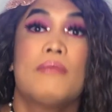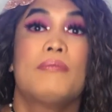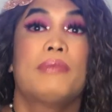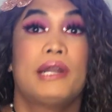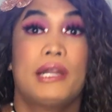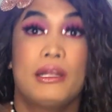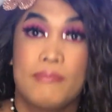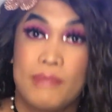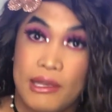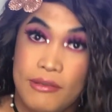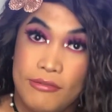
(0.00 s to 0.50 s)
But
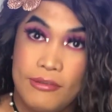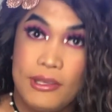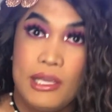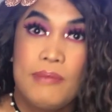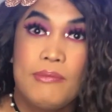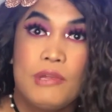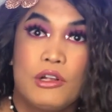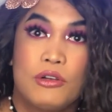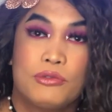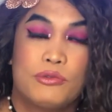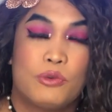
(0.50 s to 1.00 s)
in my
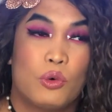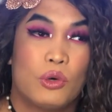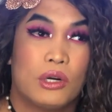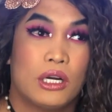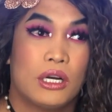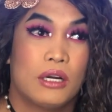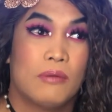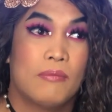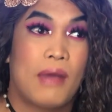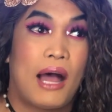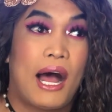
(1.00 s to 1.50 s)
female
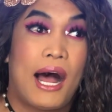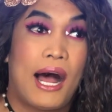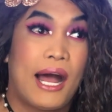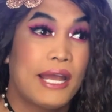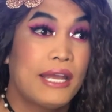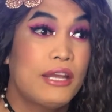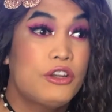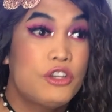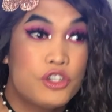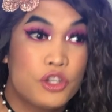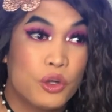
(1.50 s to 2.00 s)
form, I
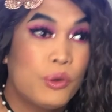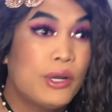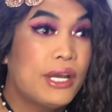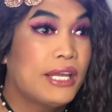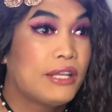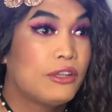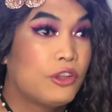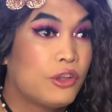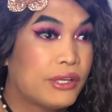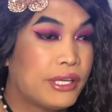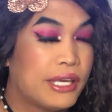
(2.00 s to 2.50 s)
enjoy
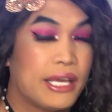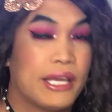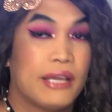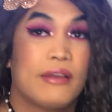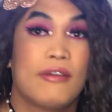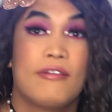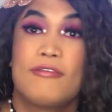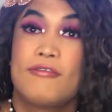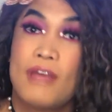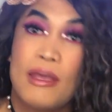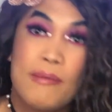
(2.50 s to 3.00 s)
looking
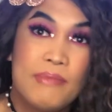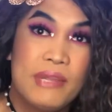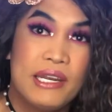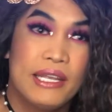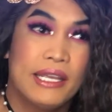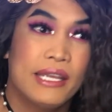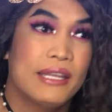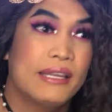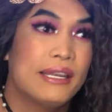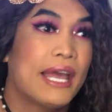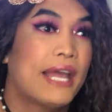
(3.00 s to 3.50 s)

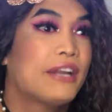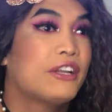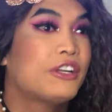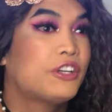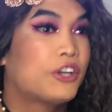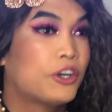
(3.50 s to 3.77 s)
feminine and